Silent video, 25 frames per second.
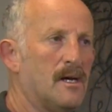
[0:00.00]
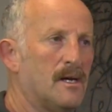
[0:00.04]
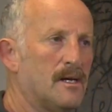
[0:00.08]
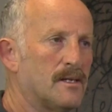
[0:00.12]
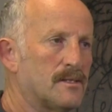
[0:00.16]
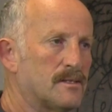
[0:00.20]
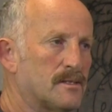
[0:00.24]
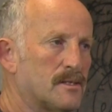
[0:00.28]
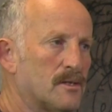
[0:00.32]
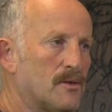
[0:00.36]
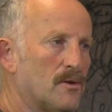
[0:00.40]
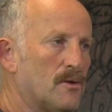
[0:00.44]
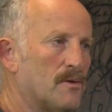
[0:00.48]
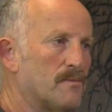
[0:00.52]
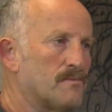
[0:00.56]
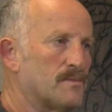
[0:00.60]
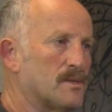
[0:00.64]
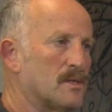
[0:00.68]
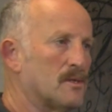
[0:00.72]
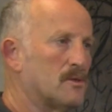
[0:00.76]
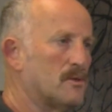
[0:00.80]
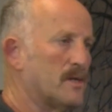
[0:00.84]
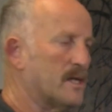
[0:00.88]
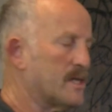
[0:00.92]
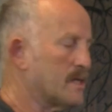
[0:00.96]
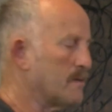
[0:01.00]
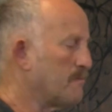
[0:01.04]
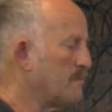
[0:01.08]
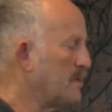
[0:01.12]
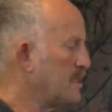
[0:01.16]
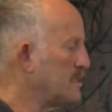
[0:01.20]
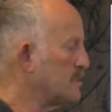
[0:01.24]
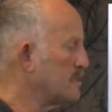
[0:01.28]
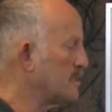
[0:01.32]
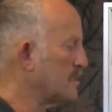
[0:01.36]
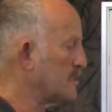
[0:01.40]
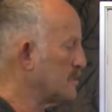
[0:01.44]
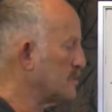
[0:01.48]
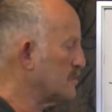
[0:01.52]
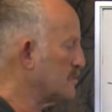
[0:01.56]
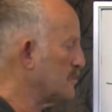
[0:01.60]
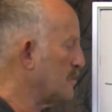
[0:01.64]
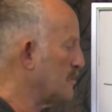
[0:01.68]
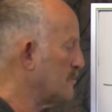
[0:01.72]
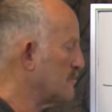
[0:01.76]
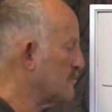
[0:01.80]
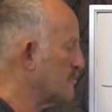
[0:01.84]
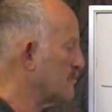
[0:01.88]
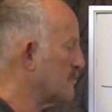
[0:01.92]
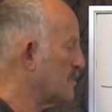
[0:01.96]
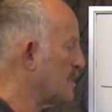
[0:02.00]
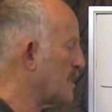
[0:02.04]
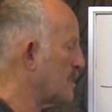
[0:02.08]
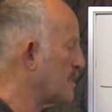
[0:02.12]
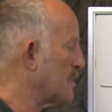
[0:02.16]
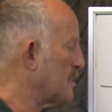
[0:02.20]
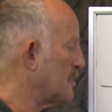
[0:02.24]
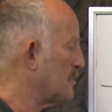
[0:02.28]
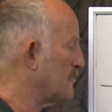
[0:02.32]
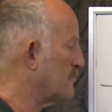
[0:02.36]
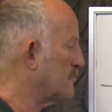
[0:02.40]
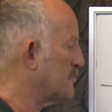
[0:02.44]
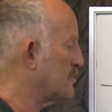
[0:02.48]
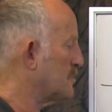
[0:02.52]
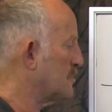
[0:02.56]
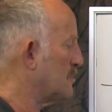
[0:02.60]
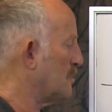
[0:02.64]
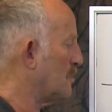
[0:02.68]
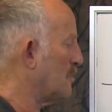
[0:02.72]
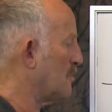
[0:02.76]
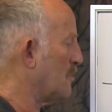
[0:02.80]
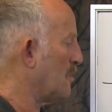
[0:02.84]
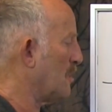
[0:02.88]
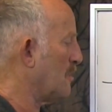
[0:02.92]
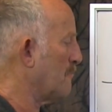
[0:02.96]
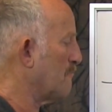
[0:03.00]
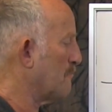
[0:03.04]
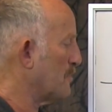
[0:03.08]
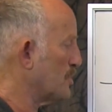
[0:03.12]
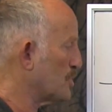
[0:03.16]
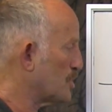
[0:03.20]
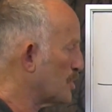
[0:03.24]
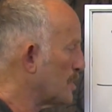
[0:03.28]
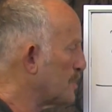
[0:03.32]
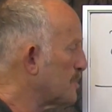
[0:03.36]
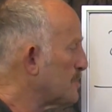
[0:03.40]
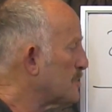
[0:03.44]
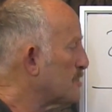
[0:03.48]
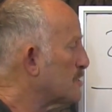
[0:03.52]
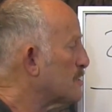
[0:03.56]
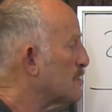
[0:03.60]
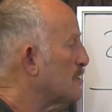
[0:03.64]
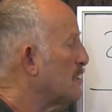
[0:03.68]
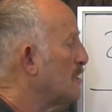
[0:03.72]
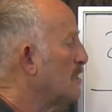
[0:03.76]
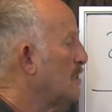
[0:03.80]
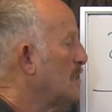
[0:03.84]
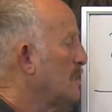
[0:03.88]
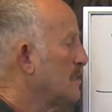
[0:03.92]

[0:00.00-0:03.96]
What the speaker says: in terms of recommending in terms of cutting of emissions.